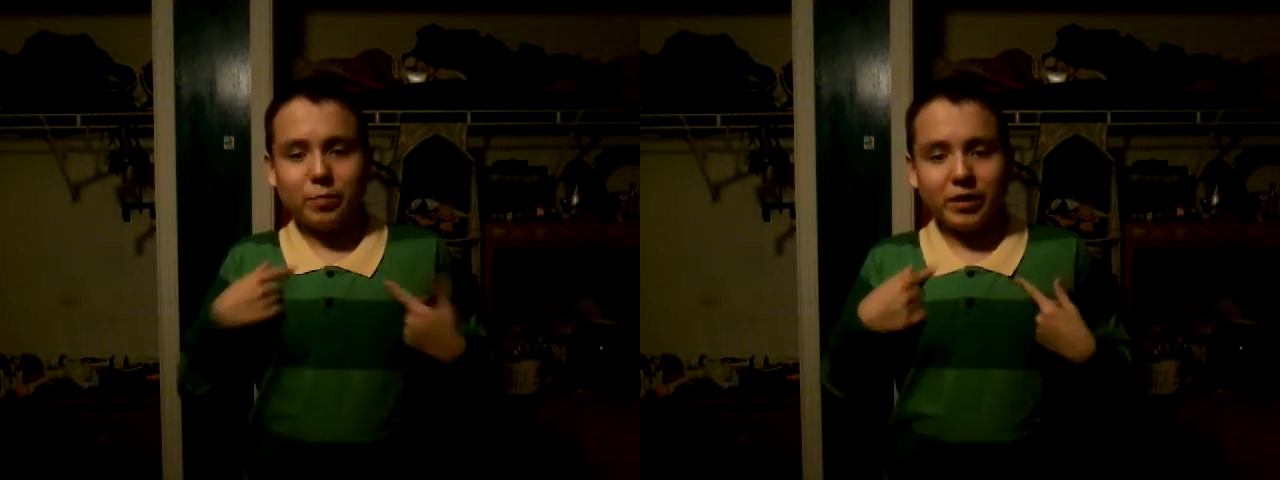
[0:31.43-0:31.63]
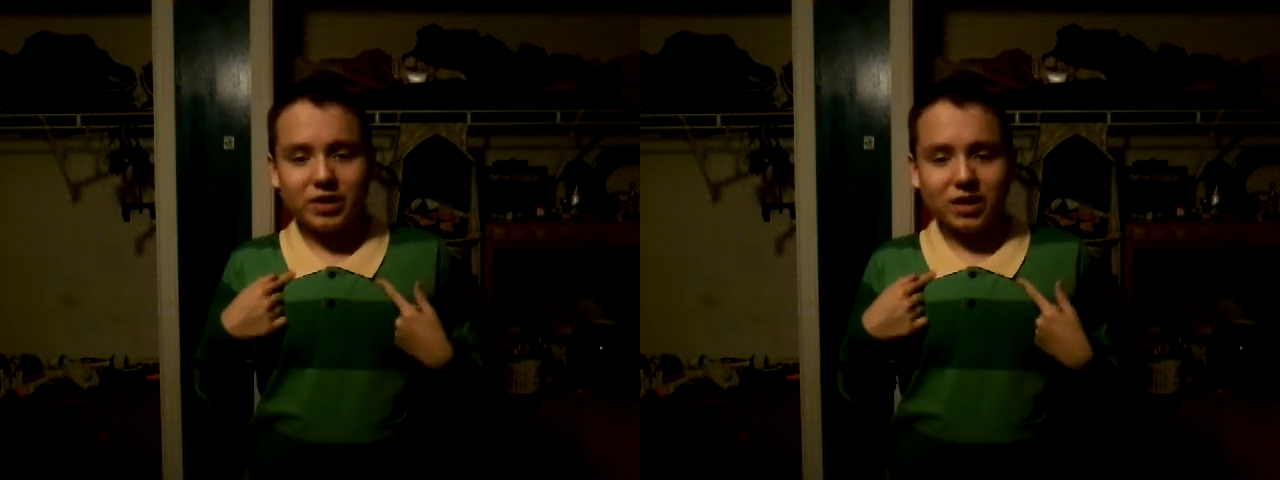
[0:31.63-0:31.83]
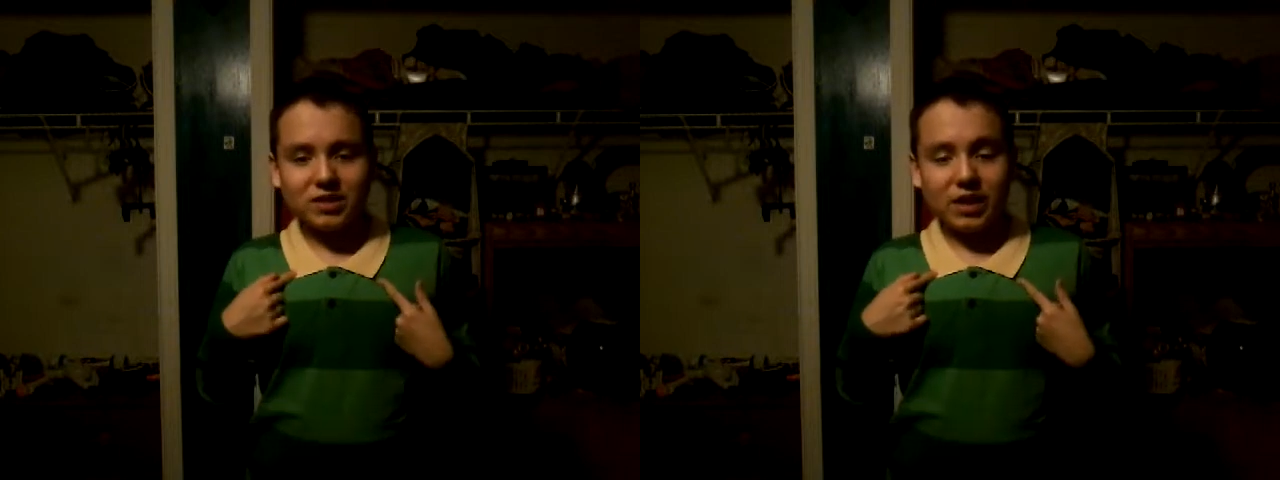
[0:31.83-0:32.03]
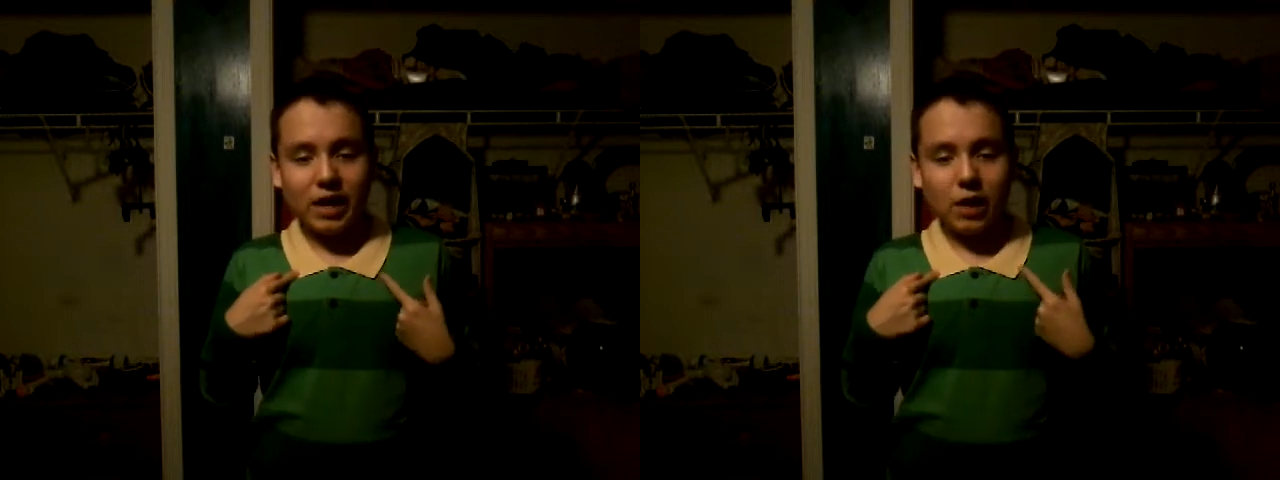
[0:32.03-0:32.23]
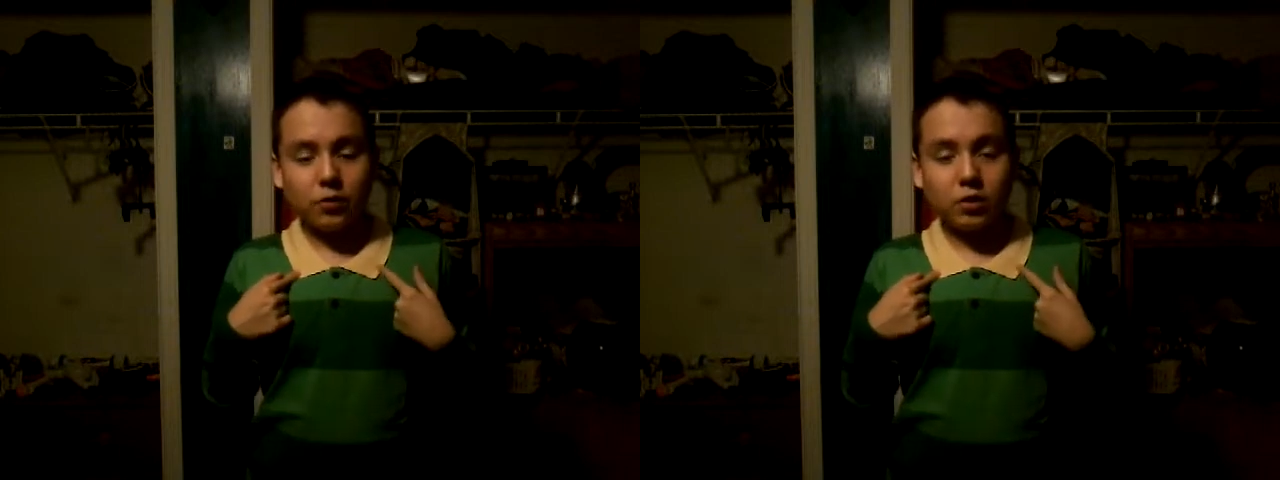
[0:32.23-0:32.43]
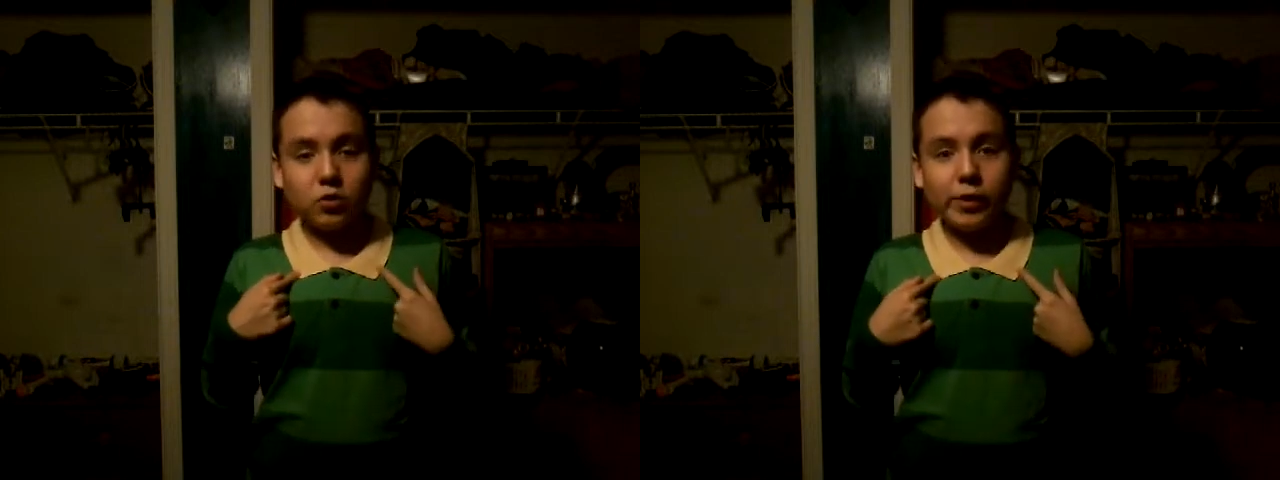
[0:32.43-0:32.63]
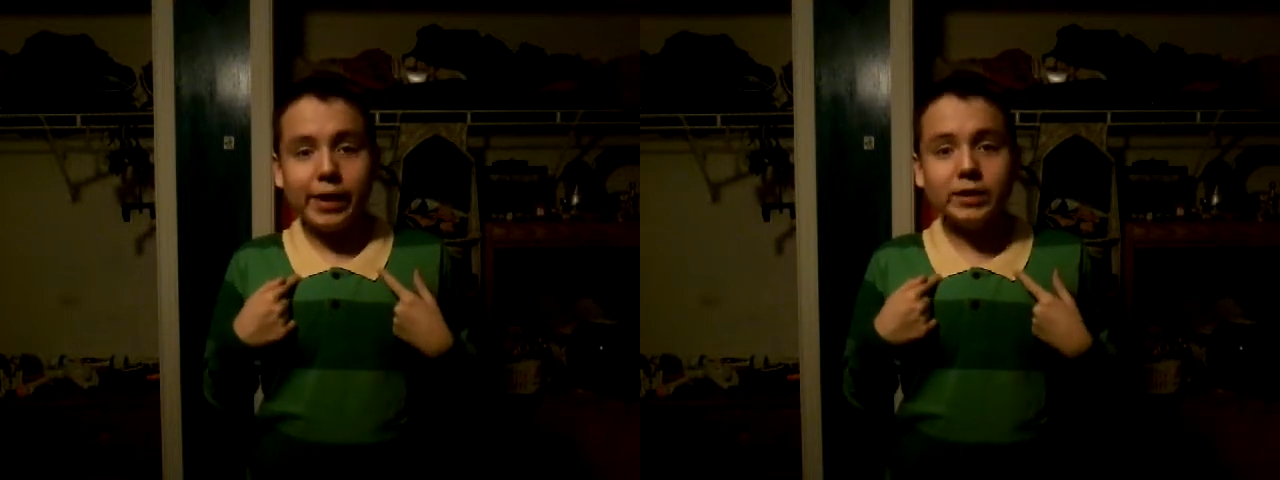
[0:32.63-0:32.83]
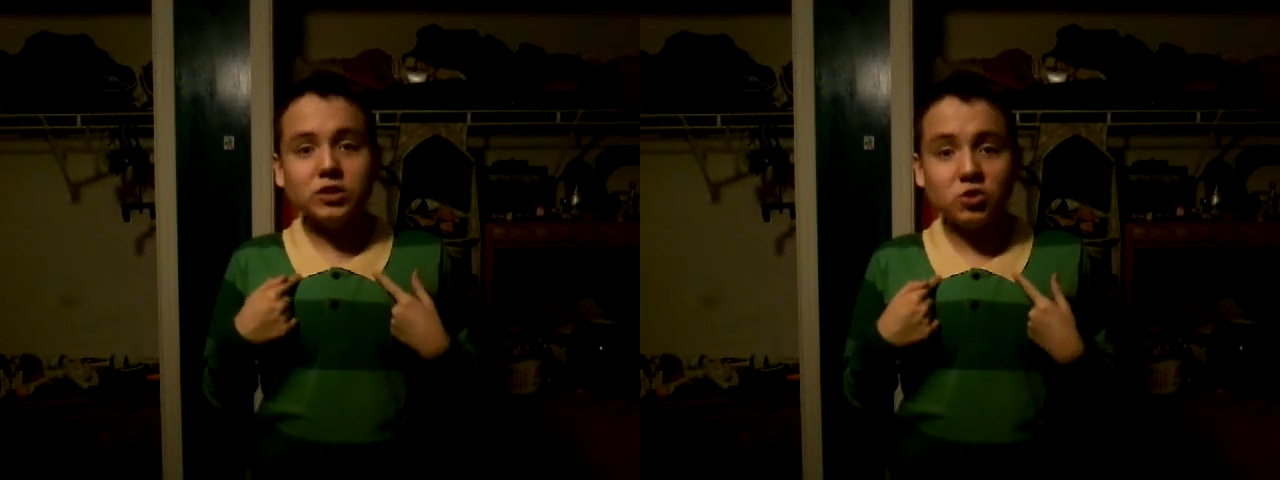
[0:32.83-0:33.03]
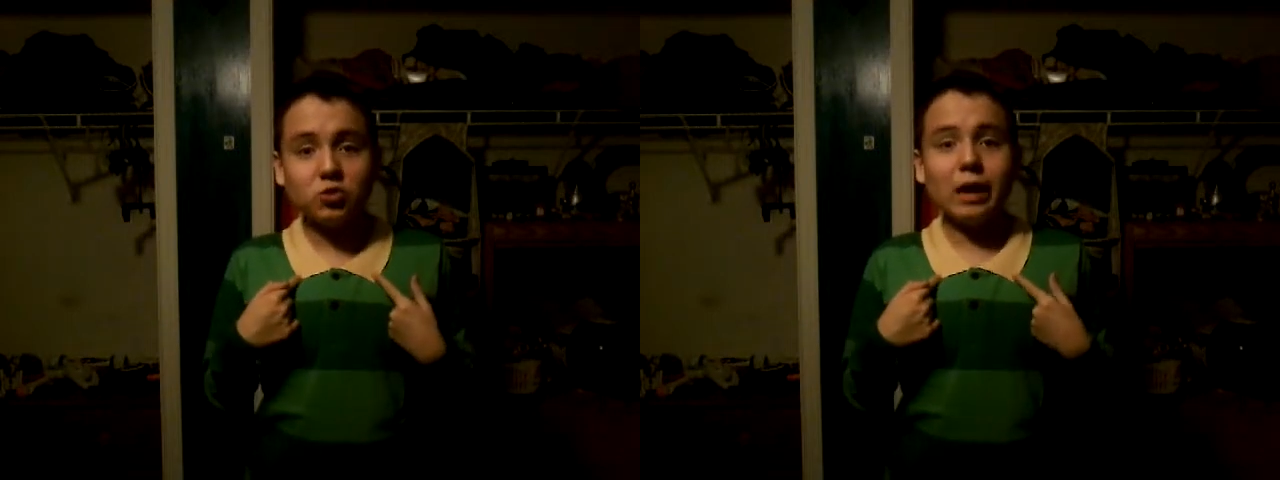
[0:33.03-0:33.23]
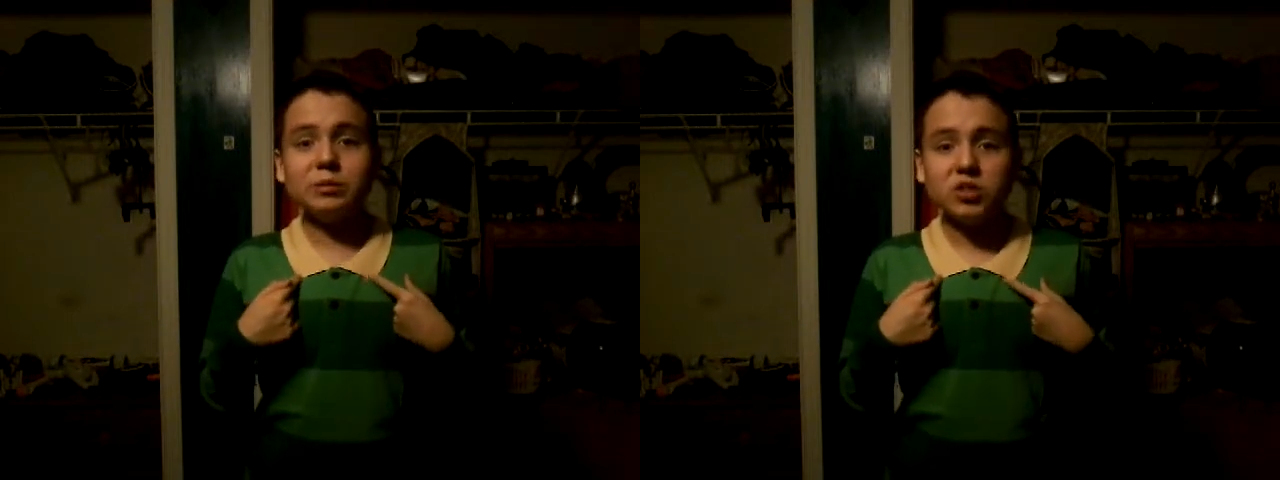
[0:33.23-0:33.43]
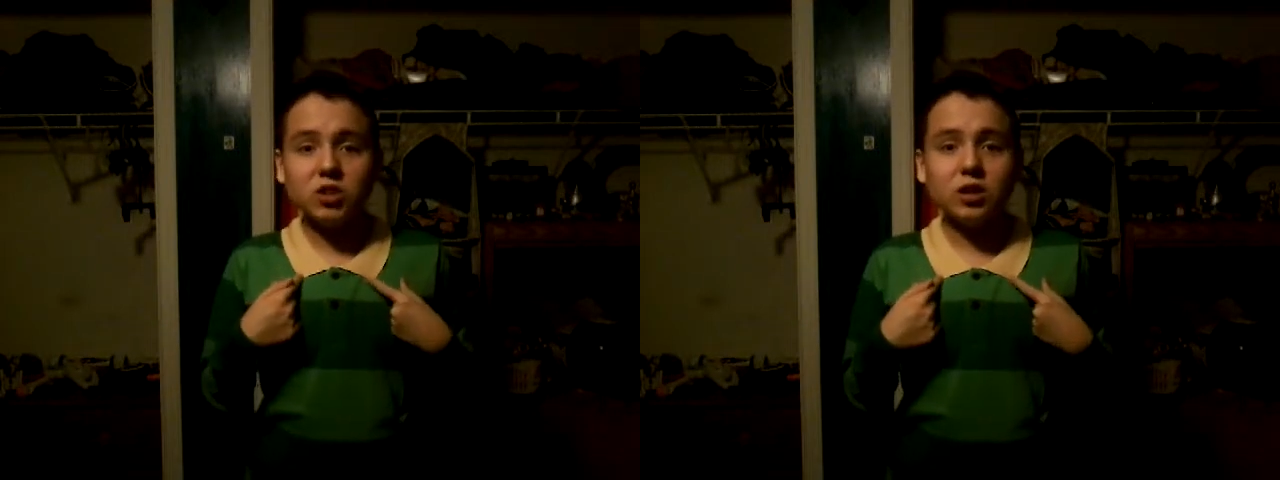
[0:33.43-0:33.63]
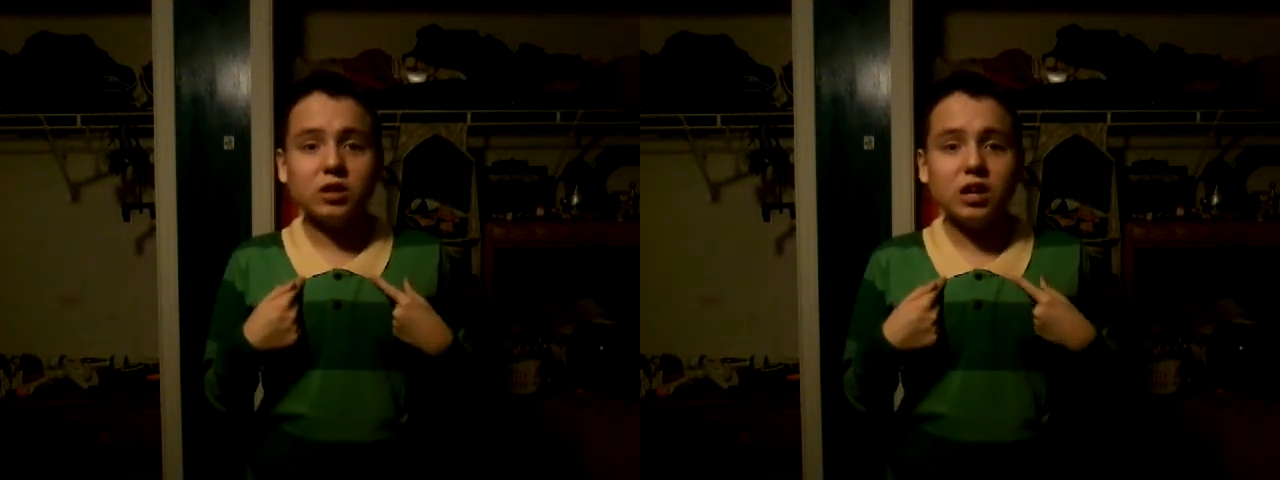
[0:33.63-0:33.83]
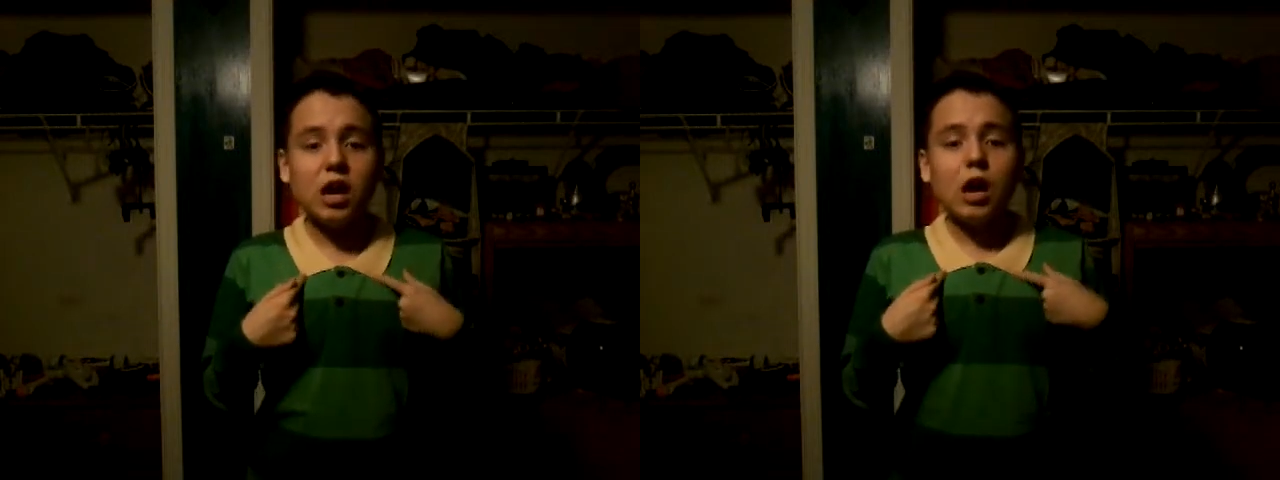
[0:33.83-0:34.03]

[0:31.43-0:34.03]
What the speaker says: because I have a green striped shirt.